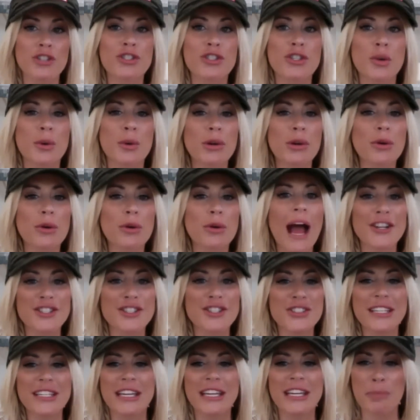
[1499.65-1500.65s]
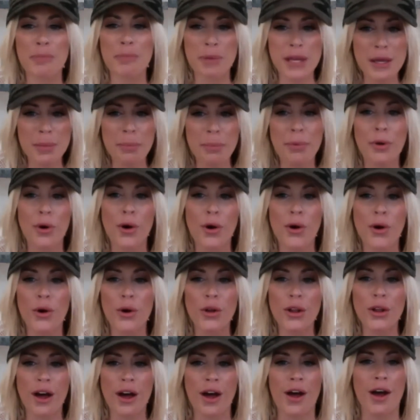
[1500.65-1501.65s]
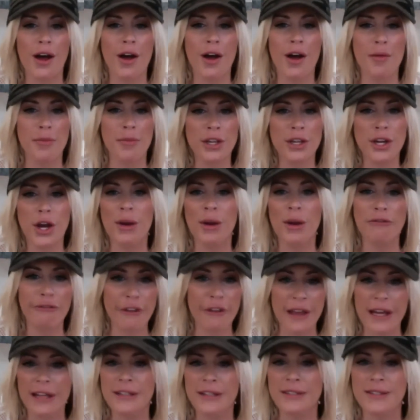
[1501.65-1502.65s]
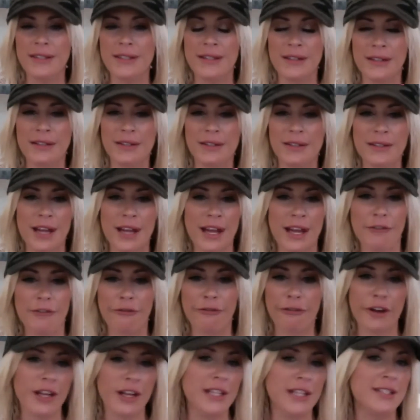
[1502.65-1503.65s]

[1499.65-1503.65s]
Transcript: So it'll actually get people, and fans and friends